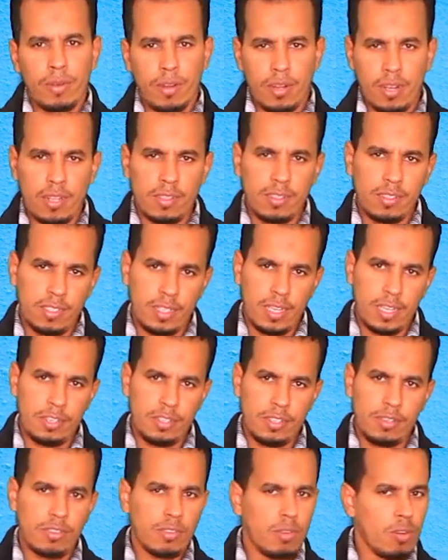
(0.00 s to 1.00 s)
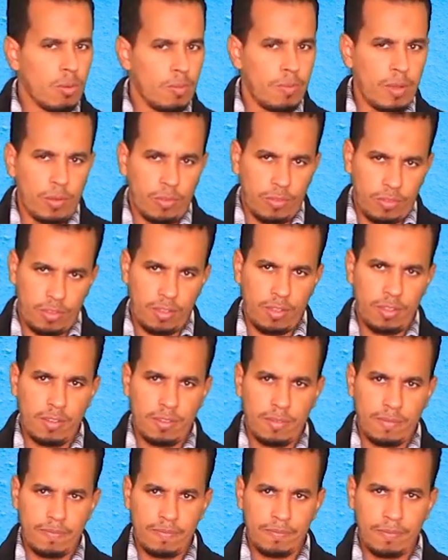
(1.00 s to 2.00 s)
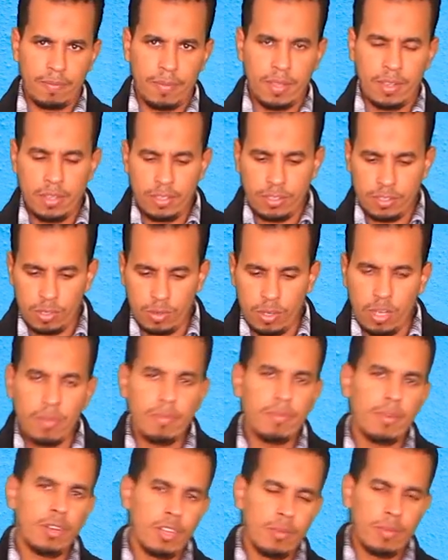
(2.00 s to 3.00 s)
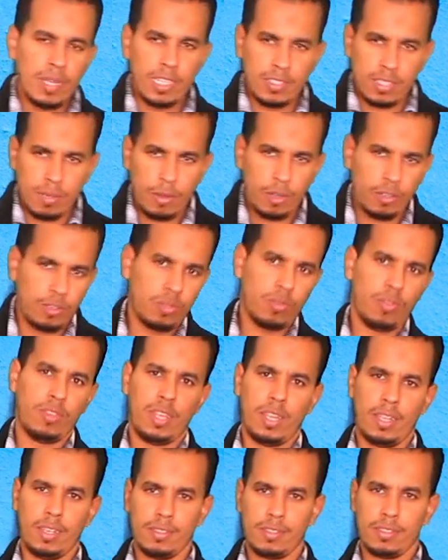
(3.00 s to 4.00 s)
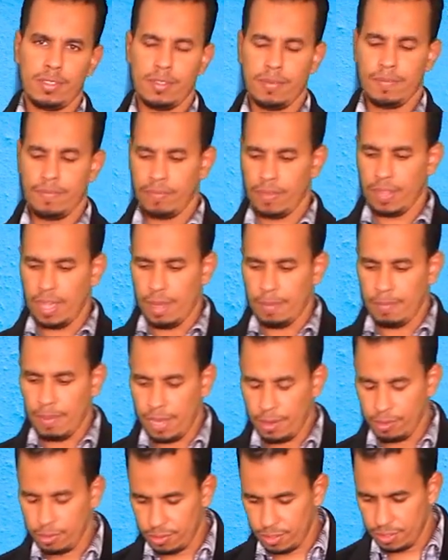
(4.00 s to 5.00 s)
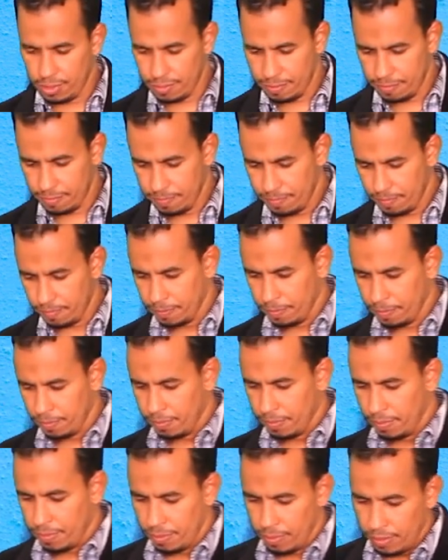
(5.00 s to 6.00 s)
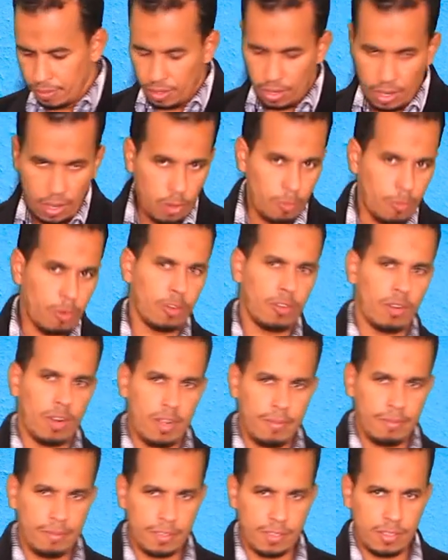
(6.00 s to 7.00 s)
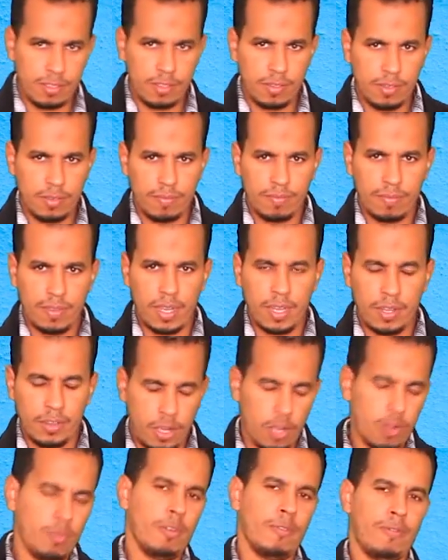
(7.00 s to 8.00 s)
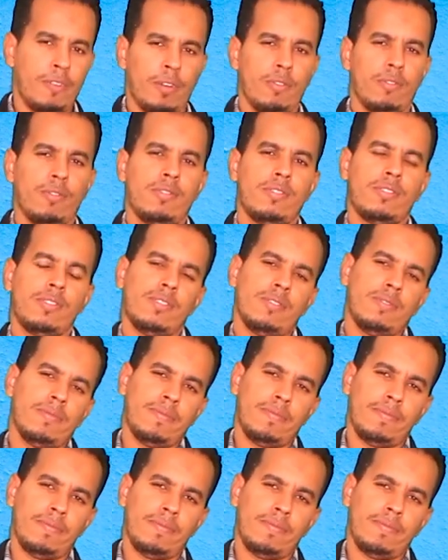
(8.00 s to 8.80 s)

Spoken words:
pronunciations, or both. So homonymy is about 2 things, about homographs and homophones.